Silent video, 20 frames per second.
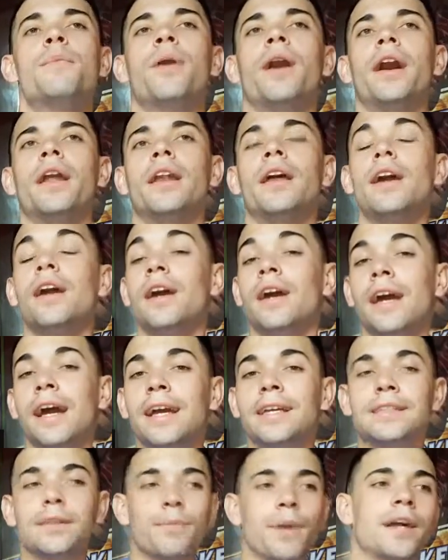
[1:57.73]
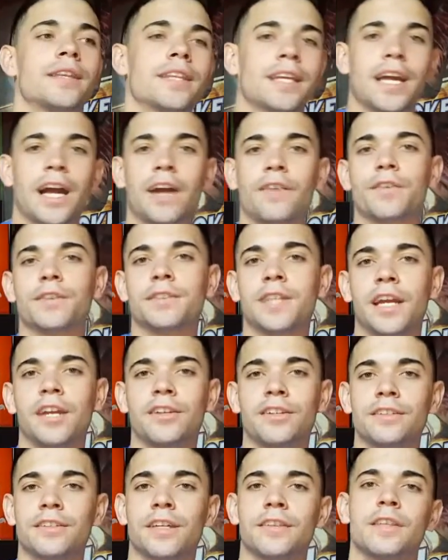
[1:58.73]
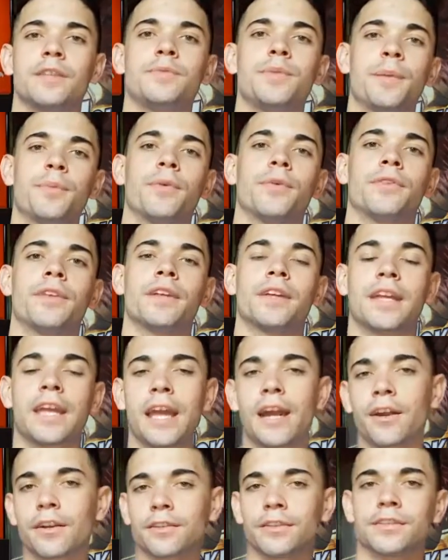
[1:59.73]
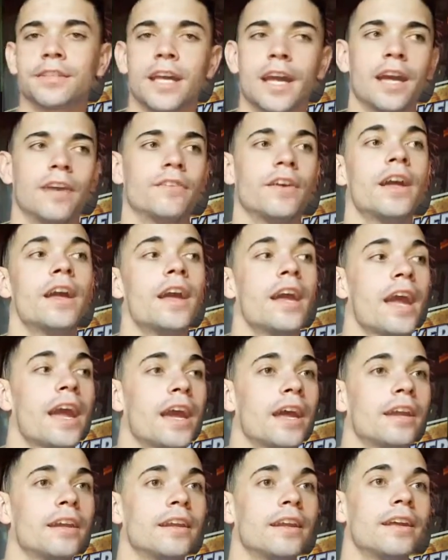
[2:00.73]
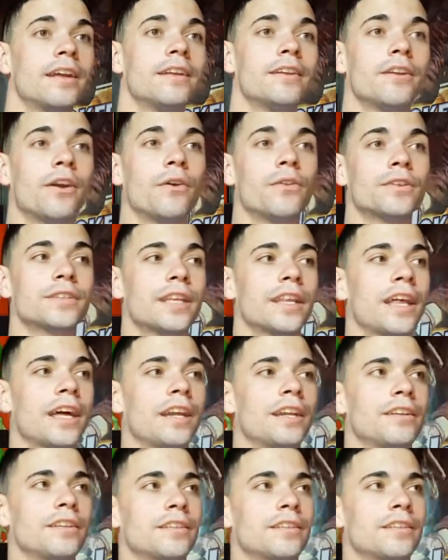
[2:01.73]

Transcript: but it's about the conversations that these people, the characters have. And, you know, there's a lot